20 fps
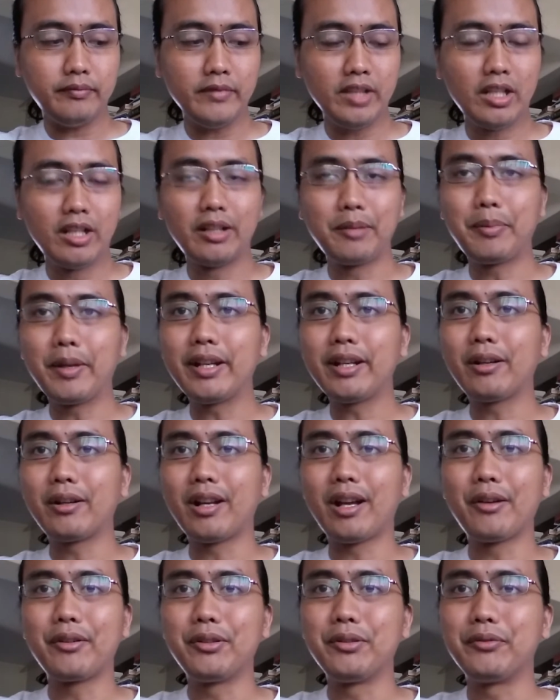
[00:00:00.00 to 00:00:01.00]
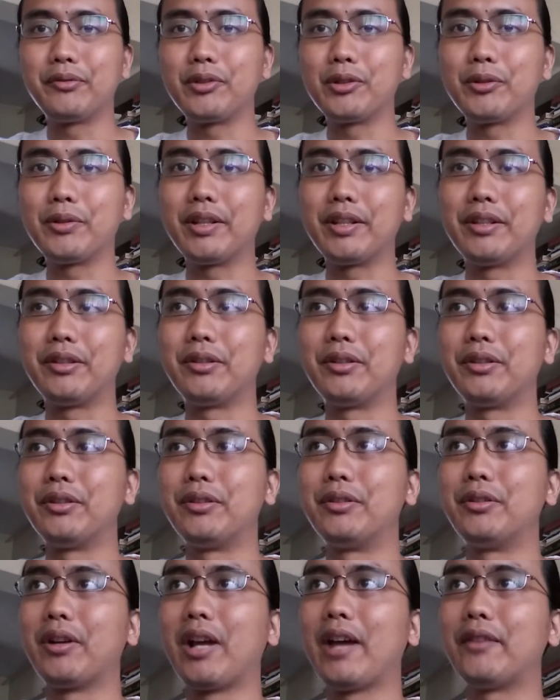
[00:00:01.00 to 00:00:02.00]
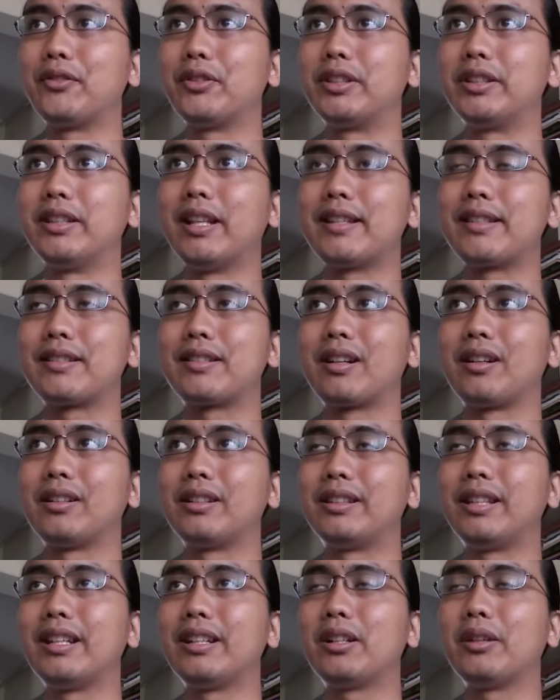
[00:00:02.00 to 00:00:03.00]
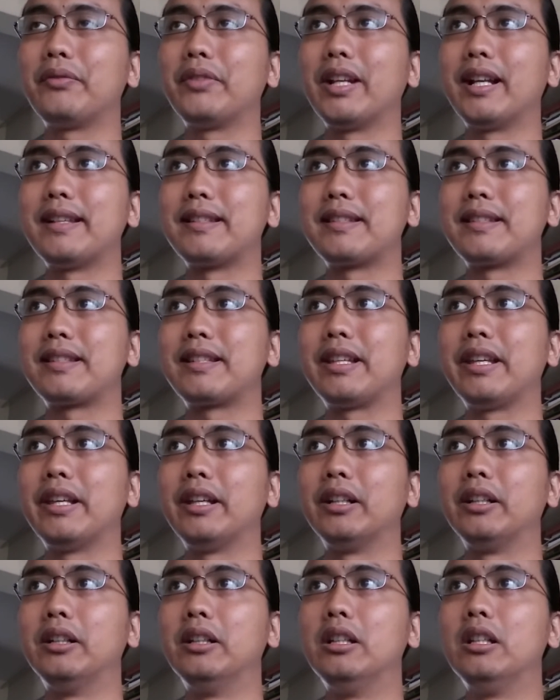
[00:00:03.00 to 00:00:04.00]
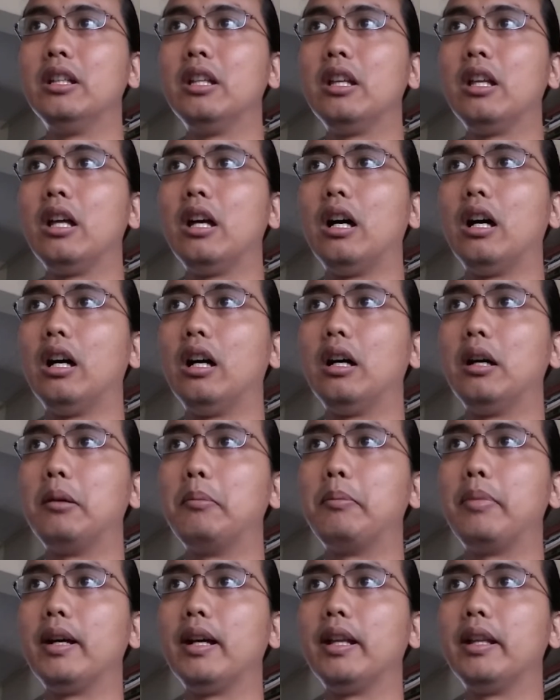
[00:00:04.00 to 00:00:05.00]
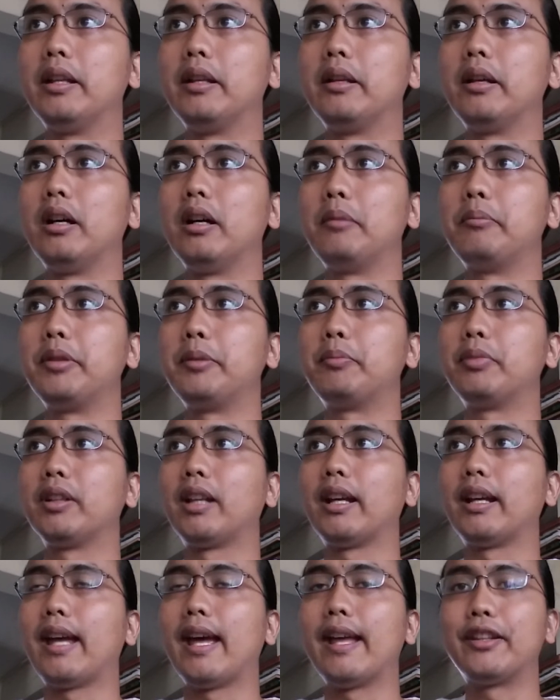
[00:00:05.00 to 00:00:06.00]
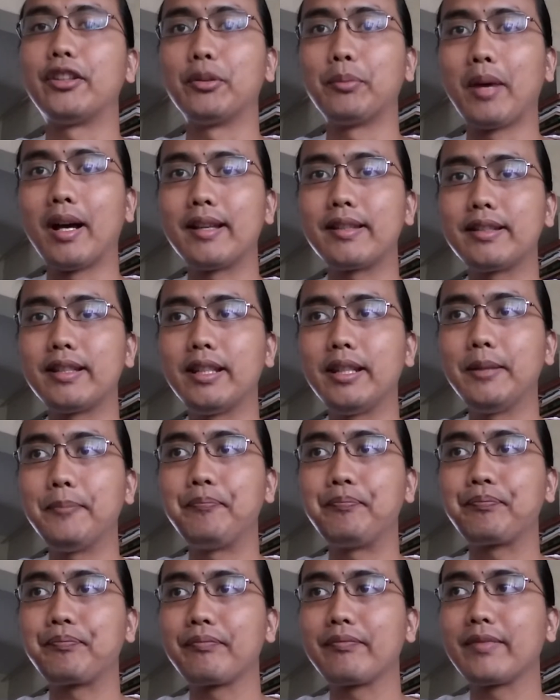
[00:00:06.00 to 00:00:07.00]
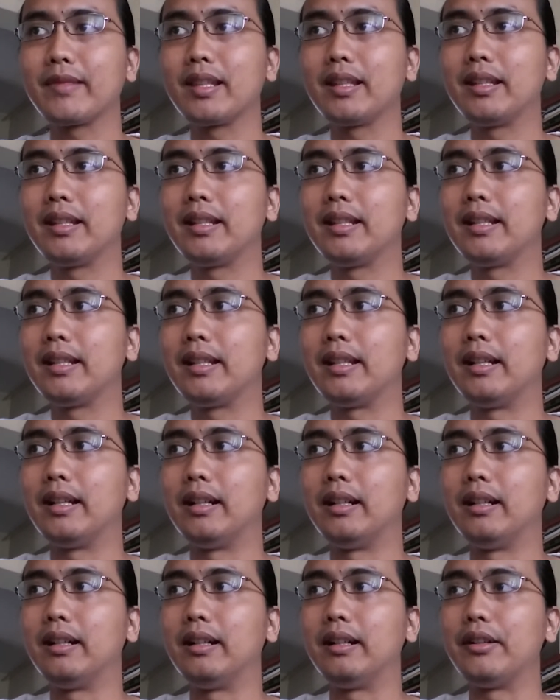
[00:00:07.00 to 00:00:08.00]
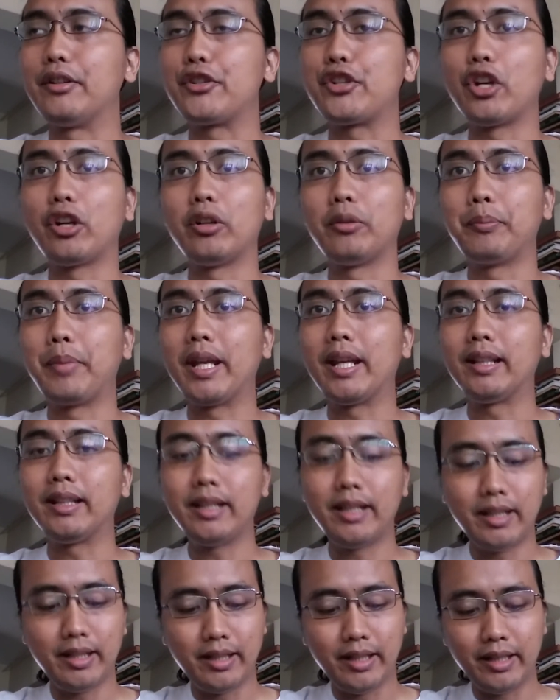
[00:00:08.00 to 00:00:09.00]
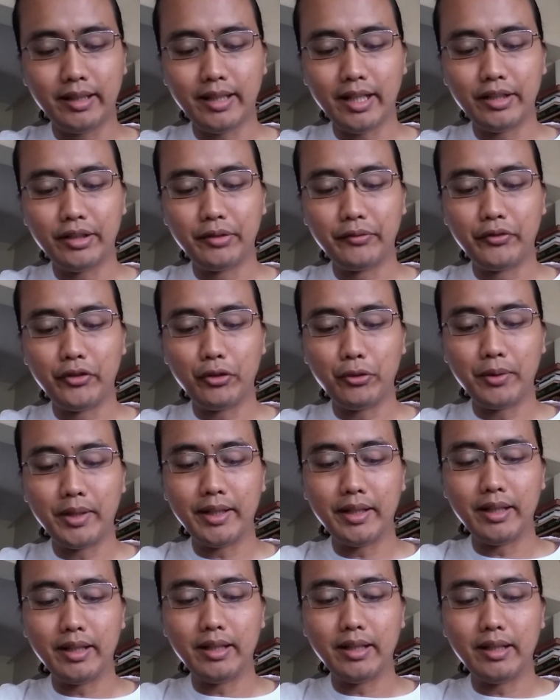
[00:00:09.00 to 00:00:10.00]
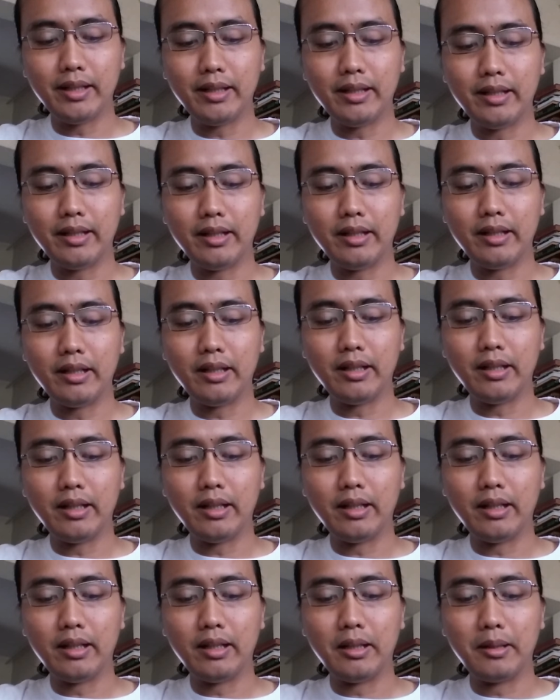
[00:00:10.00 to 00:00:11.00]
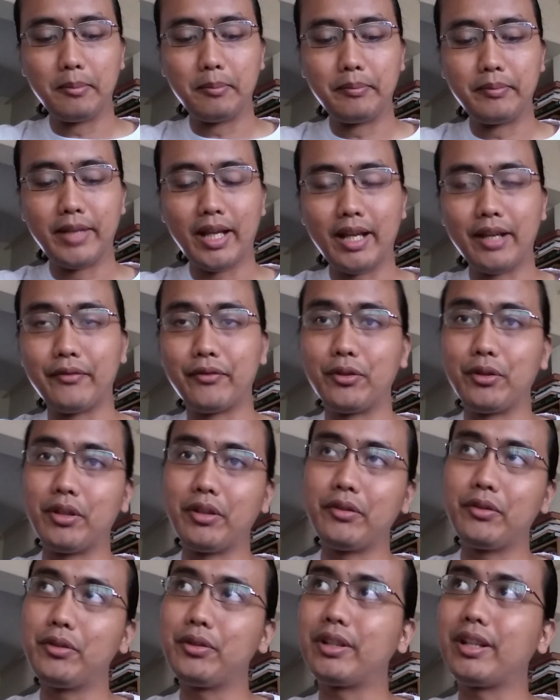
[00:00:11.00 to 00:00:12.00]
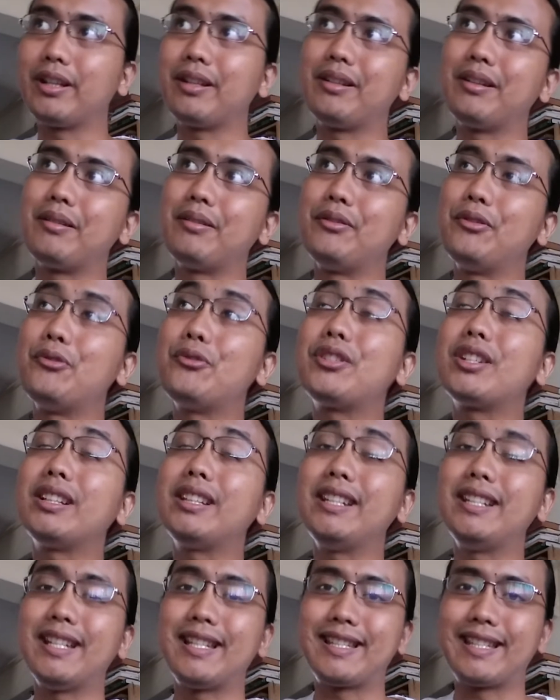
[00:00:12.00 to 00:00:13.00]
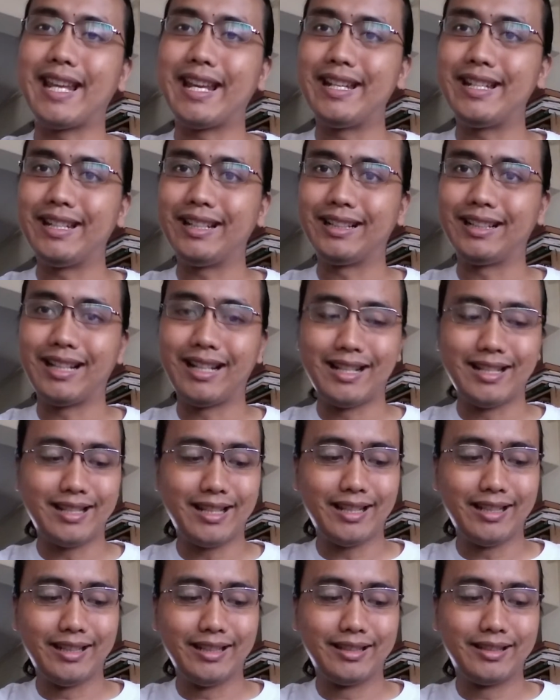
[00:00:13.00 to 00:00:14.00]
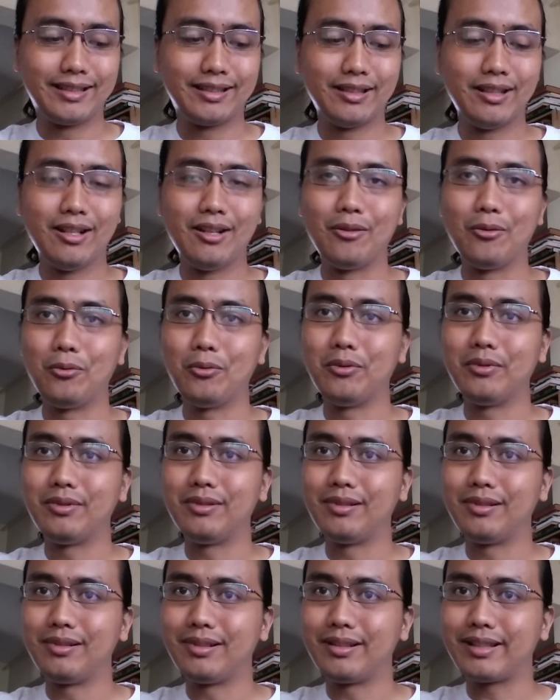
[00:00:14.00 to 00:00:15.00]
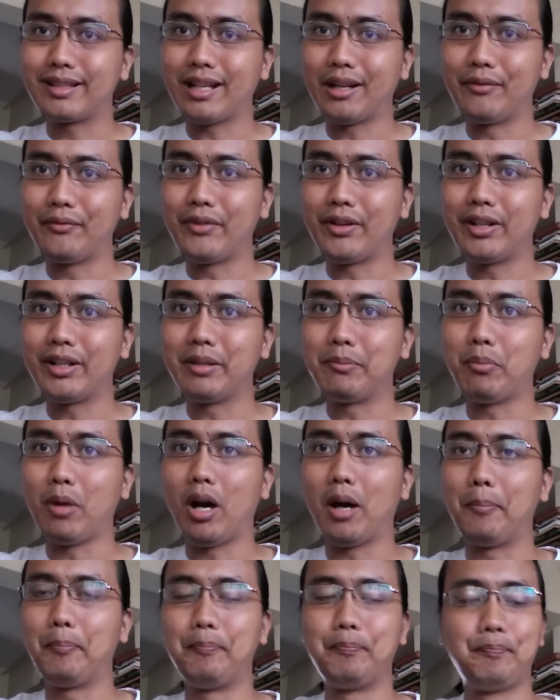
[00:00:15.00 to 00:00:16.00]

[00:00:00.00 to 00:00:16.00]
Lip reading: Now, depending on how you view it, you don't have to necessarily think of it as a scale, but people like Ed Tomasi, Cheryl Bailey, they tend to view it that if you can, usually descending lines like this sound very bop.